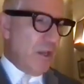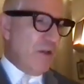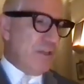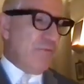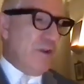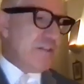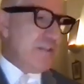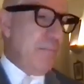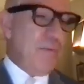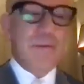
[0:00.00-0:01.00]
Well, it's very
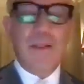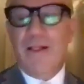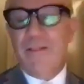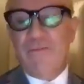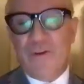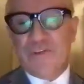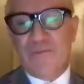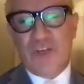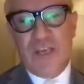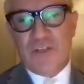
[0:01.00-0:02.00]
simple. The voice of
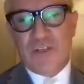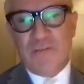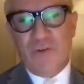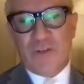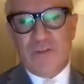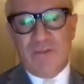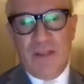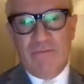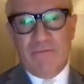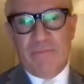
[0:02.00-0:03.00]
change is the voice of
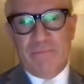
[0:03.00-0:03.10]
love.